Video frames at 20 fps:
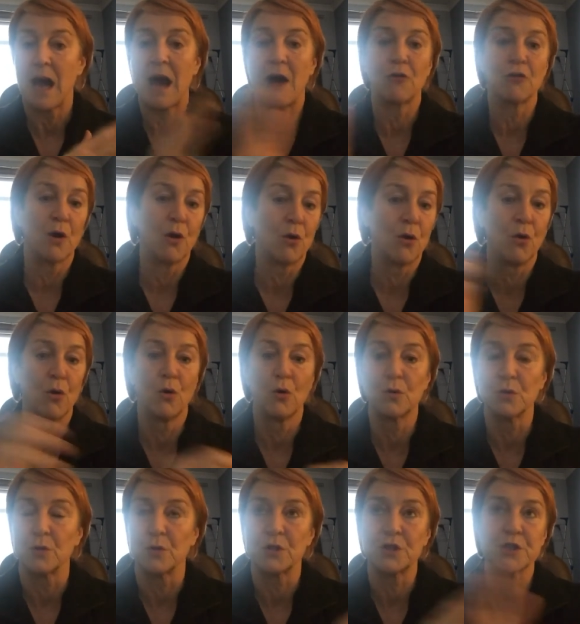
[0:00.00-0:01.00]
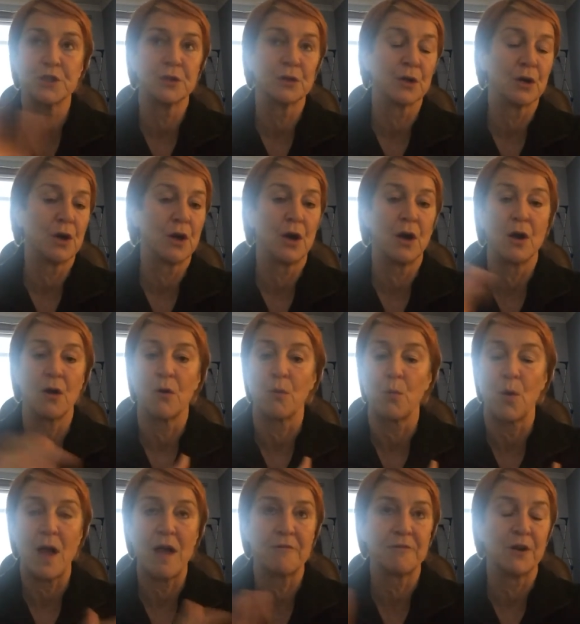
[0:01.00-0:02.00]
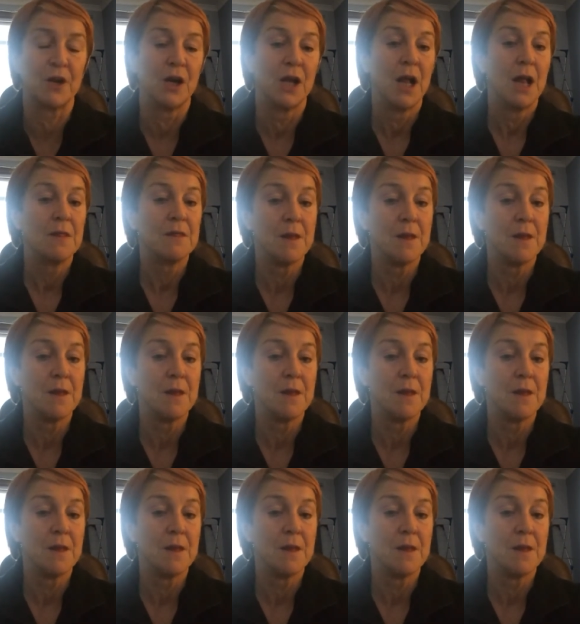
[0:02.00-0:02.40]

alcohol or sugar or whatever